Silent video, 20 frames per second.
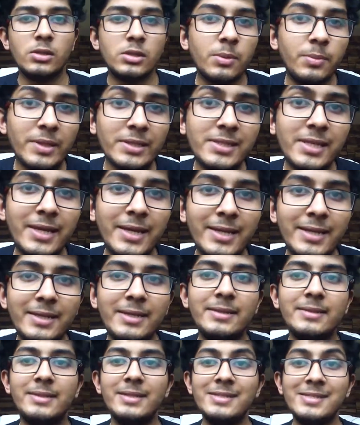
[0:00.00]
So
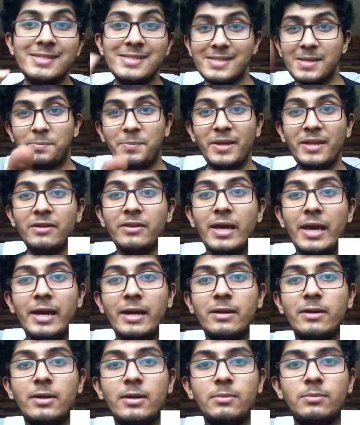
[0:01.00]
basically this is the pin
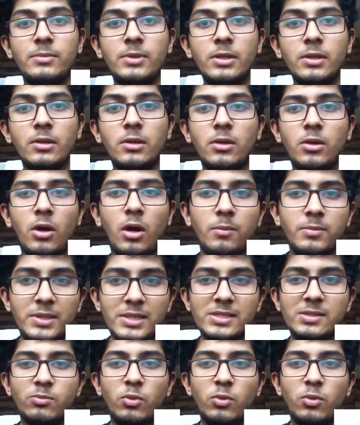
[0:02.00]
diagram of these